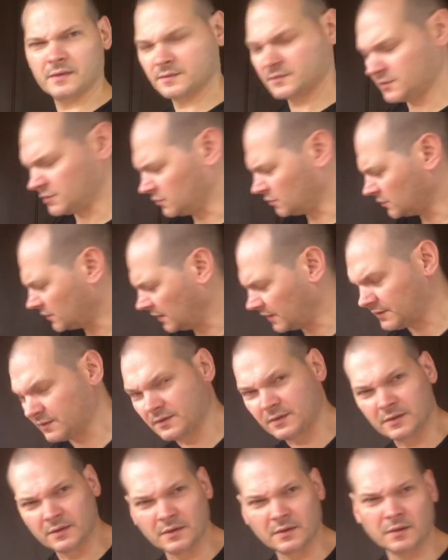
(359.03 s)
to get
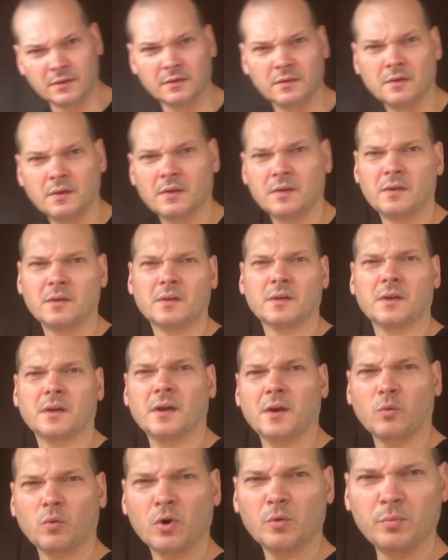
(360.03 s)
the
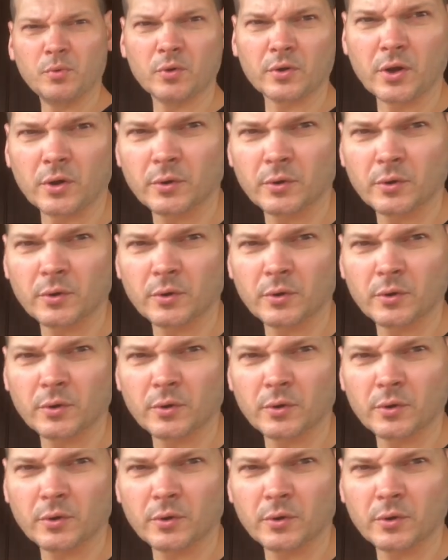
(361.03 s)
whirlpool